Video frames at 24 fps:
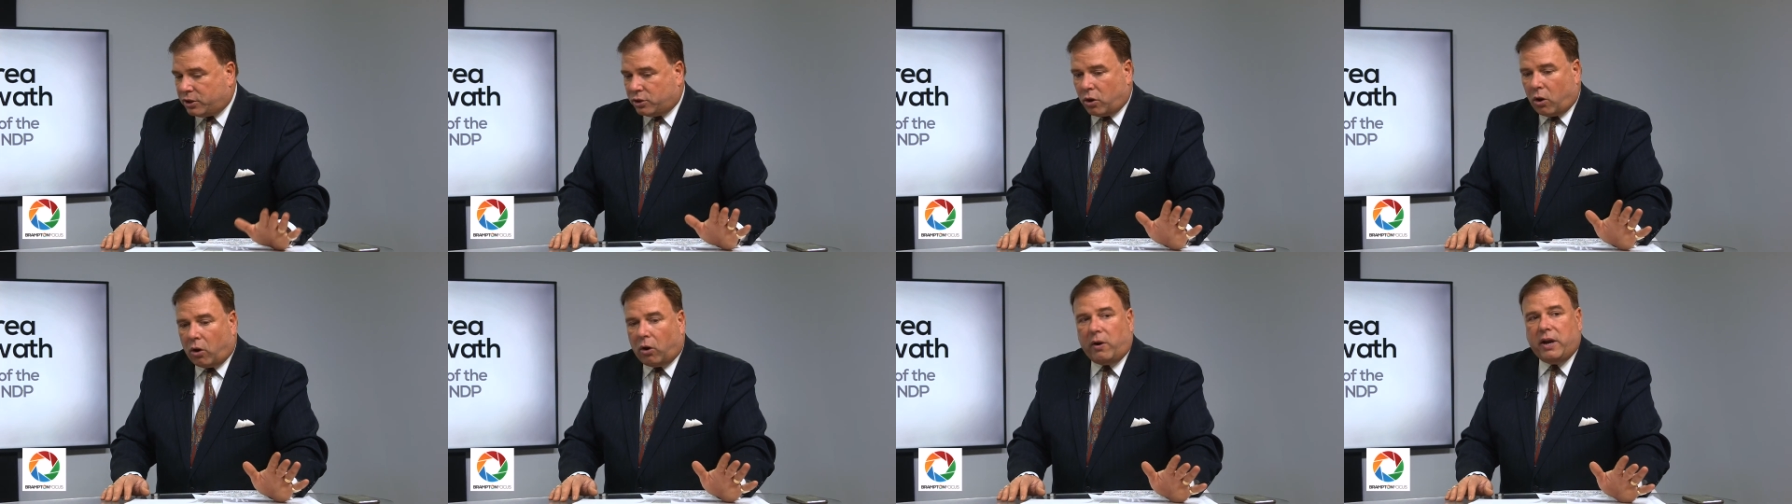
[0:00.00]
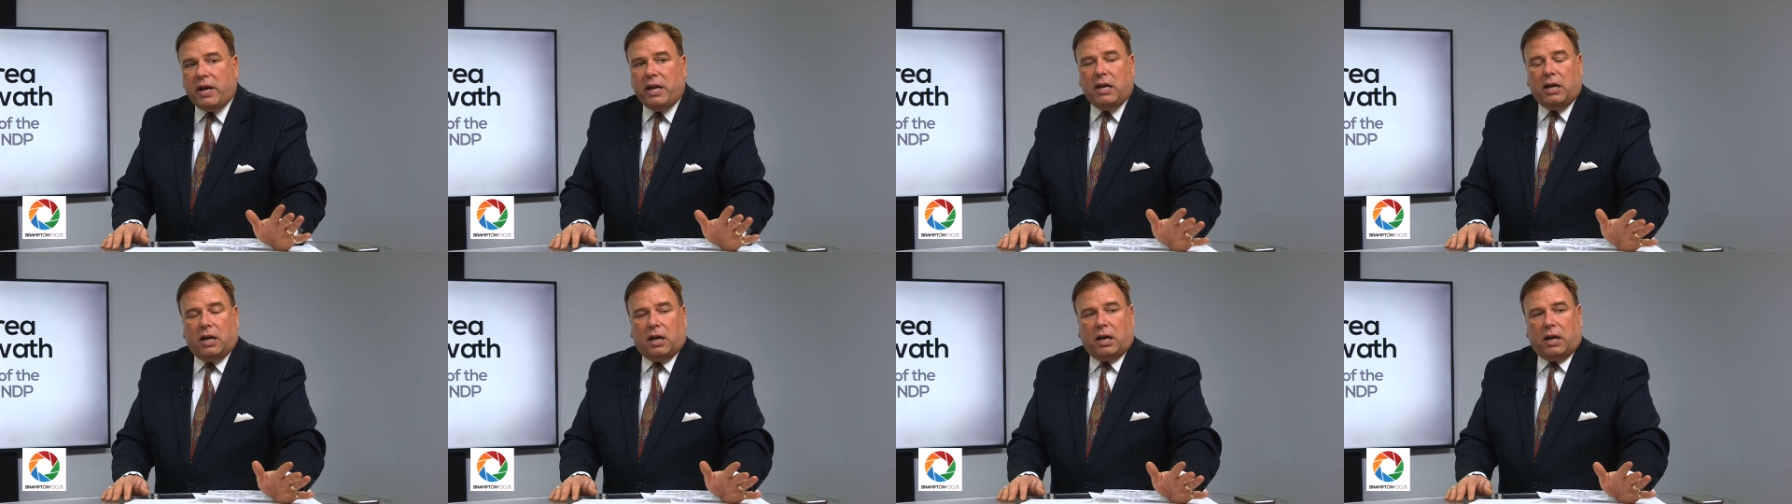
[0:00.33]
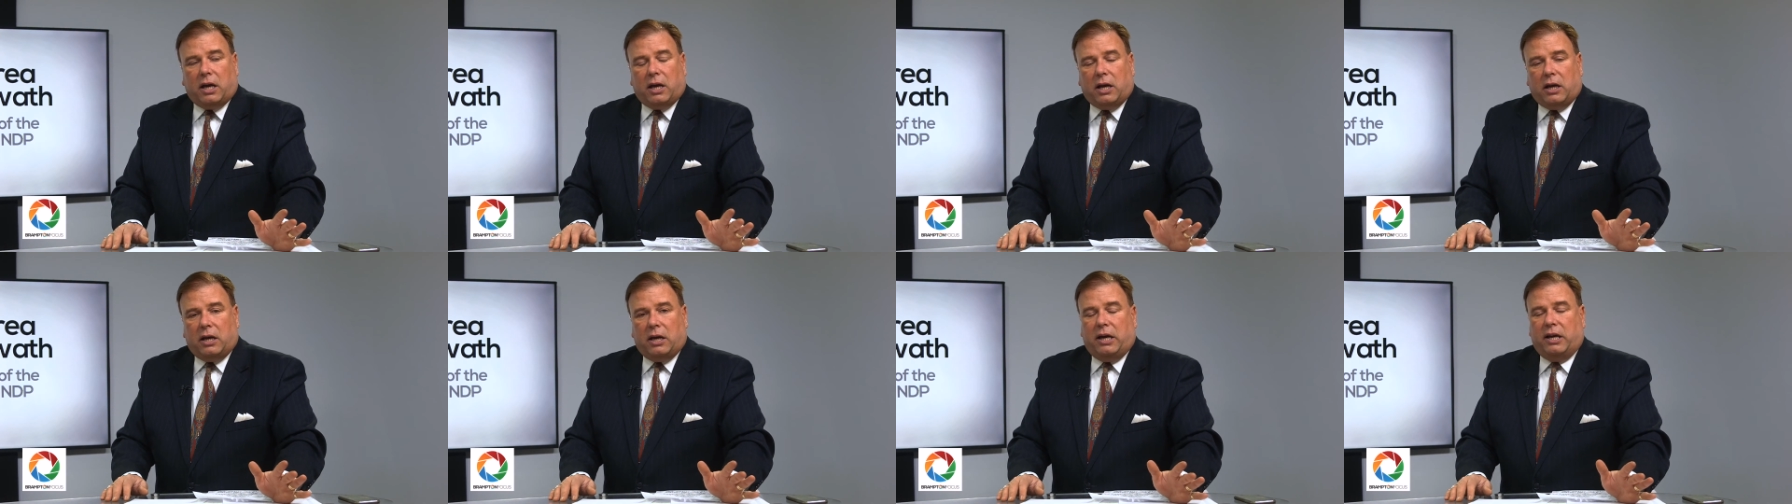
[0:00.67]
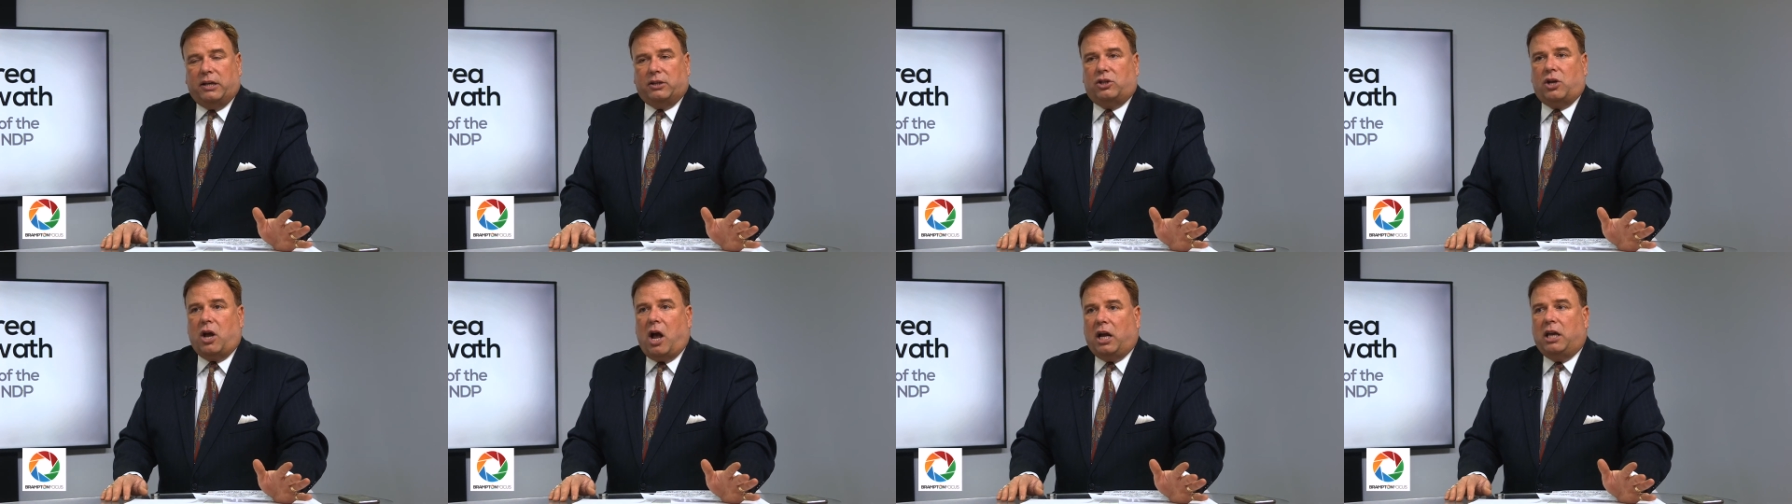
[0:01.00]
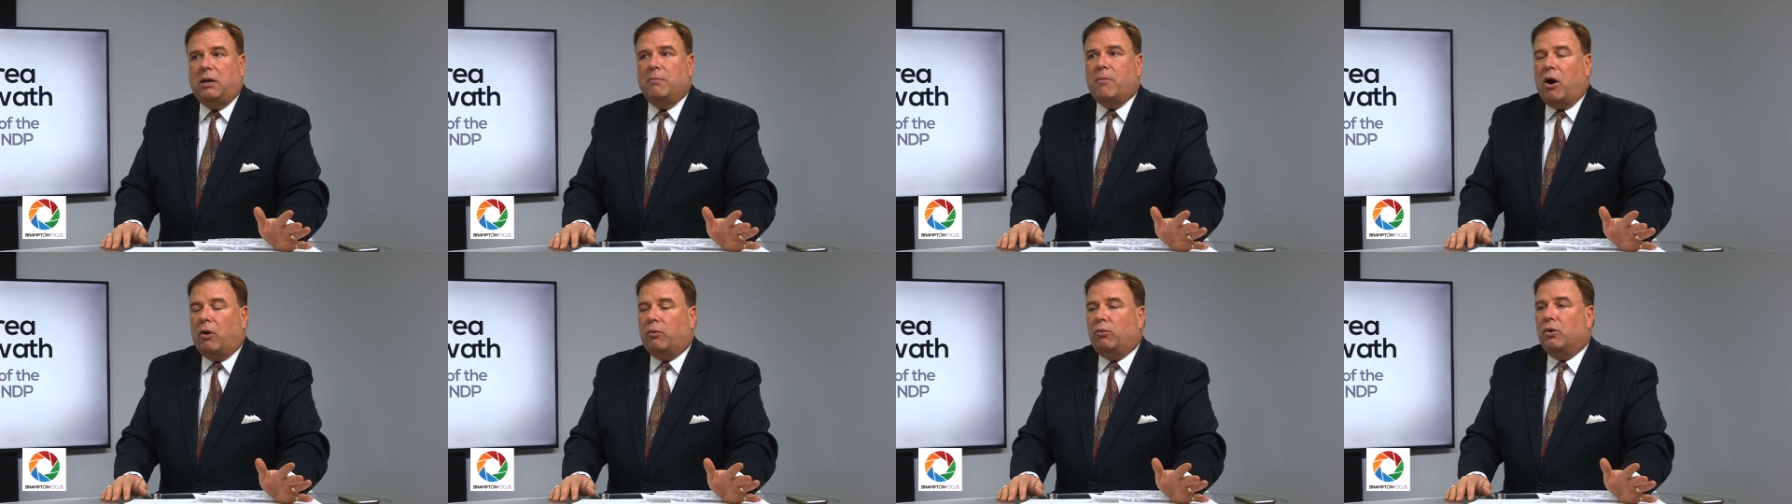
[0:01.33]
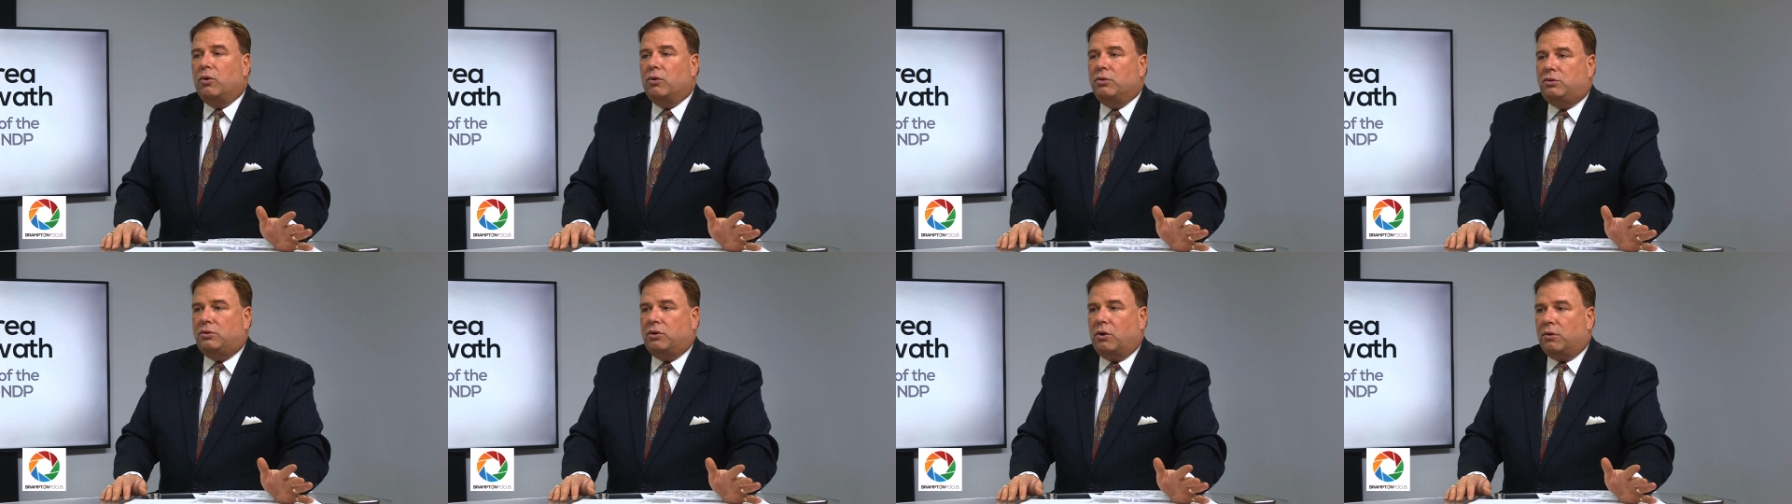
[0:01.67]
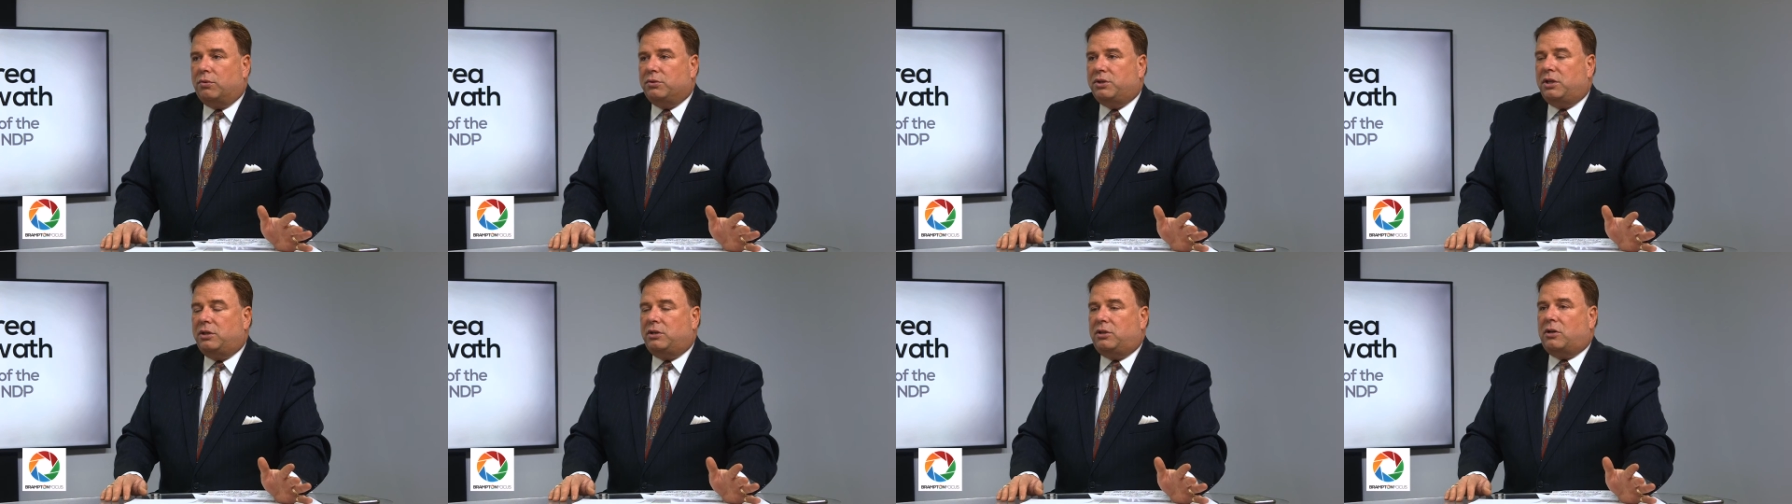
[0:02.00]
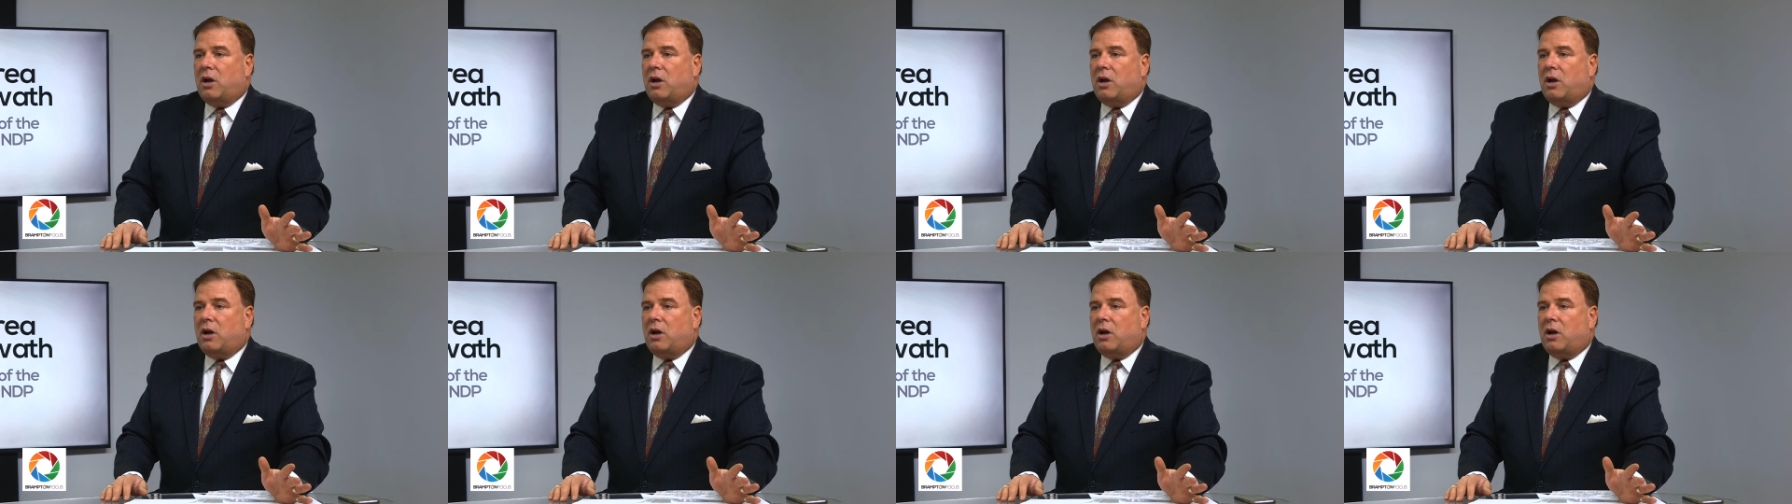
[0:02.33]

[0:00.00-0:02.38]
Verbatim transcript: Tory uh, is talking about road tolls. He's